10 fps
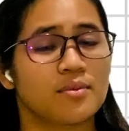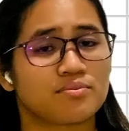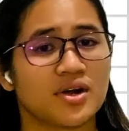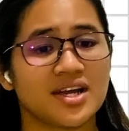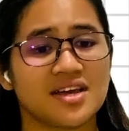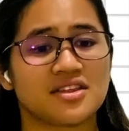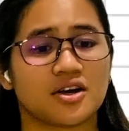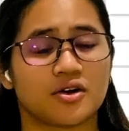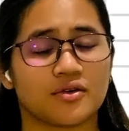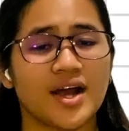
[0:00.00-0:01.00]
bringing the
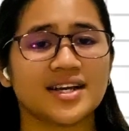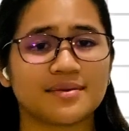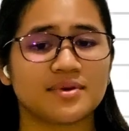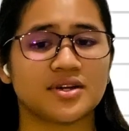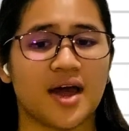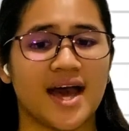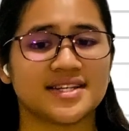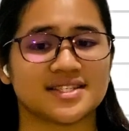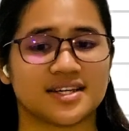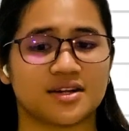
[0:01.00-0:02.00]
correct amino
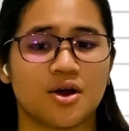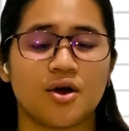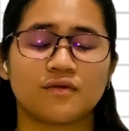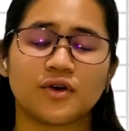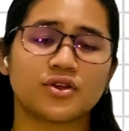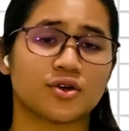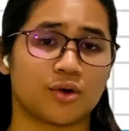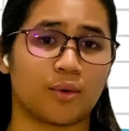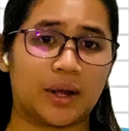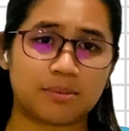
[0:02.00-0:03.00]
acid for the
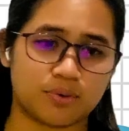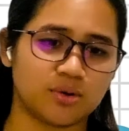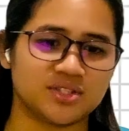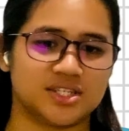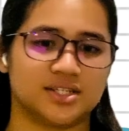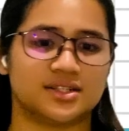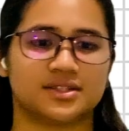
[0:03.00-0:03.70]
growing protein.